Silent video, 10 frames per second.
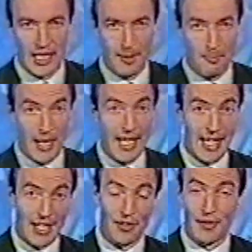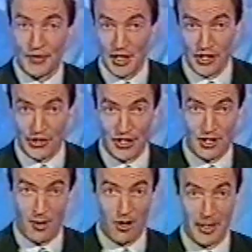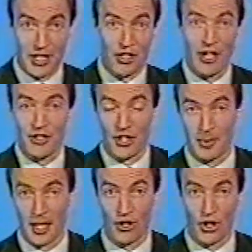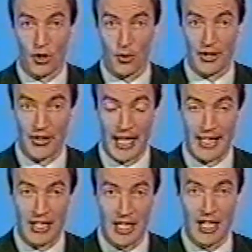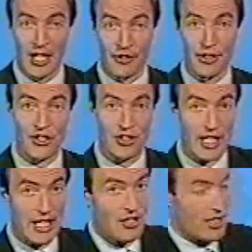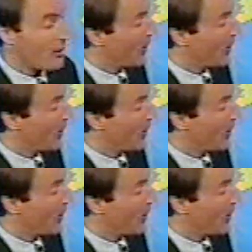It may get to 15 degrees tomorrow, but in general it's going to be a lot colder than that. And the reason that easterly